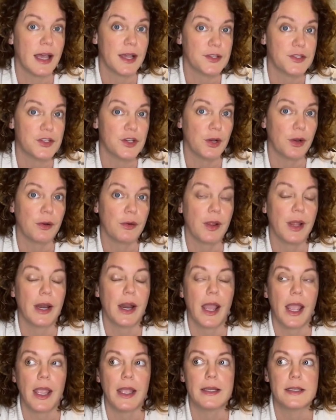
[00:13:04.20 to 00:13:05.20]
year, and
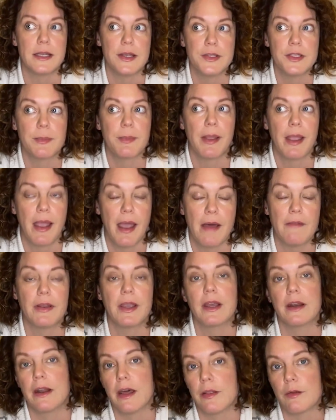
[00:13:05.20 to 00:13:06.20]
I anticipate having
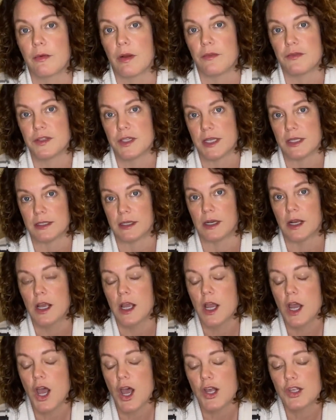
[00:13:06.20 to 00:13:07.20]
another rough season.
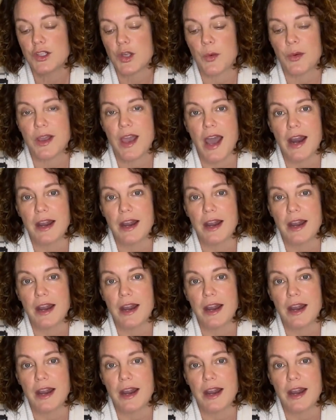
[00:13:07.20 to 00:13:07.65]
So we've got to